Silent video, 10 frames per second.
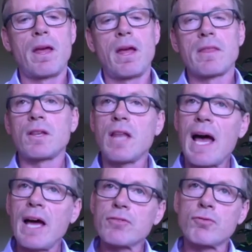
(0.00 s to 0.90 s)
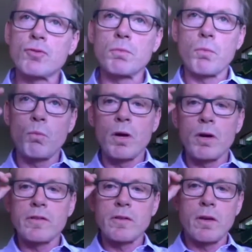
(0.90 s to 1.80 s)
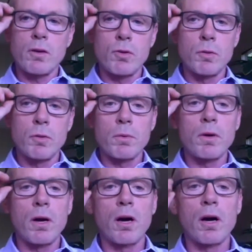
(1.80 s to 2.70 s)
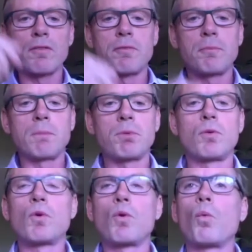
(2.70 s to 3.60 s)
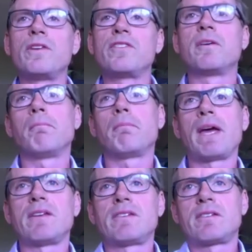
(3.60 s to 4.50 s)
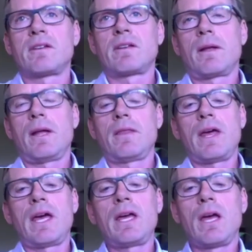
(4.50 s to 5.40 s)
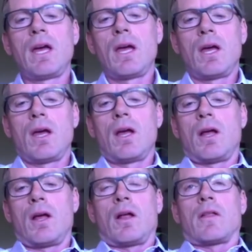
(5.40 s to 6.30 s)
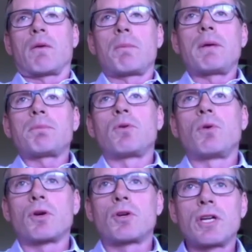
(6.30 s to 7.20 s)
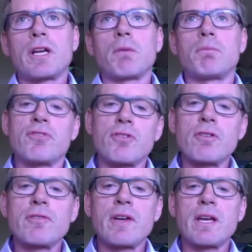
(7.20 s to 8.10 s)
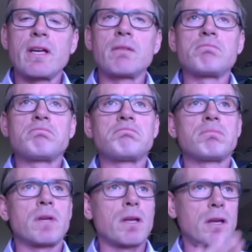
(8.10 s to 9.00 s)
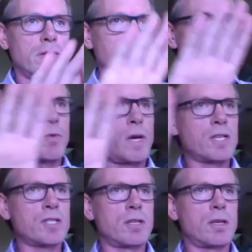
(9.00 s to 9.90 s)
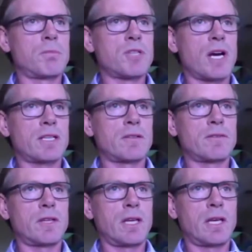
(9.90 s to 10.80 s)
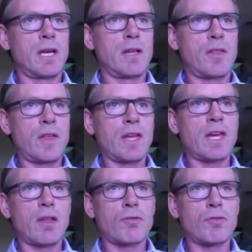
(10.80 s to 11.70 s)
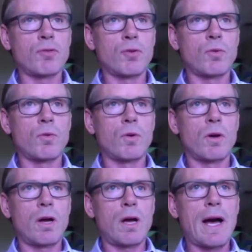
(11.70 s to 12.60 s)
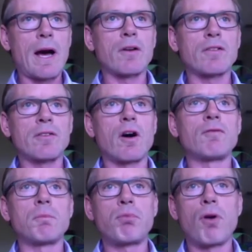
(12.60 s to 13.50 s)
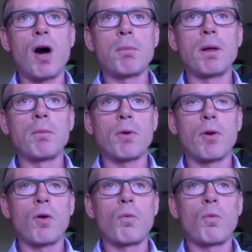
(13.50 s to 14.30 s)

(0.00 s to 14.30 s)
The last group was a group of people who were wisdom-based. And they were people who were good at observing a situation objectively and thinking through how to solve a problem or